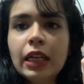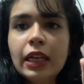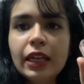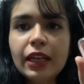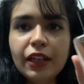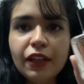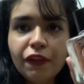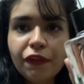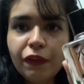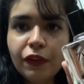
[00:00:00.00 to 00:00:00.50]

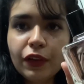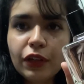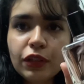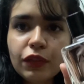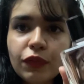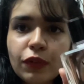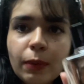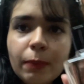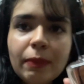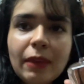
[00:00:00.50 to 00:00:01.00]

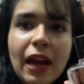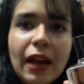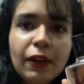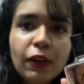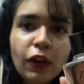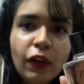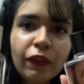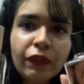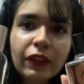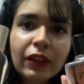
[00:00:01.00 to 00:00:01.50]
differs from that
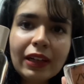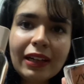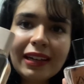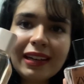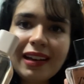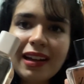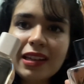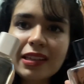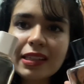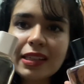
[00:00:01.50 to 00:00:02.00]
of the
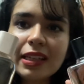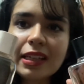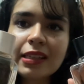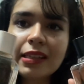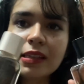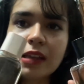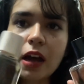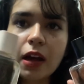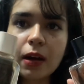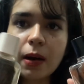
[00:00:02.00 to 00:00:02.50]
classic
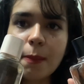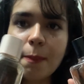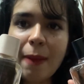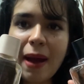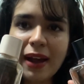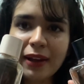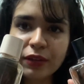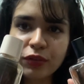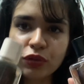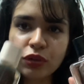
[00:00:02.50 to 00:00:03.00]
Zara
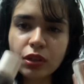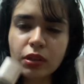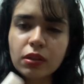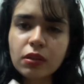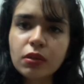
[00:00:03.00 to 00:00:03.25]
packaging.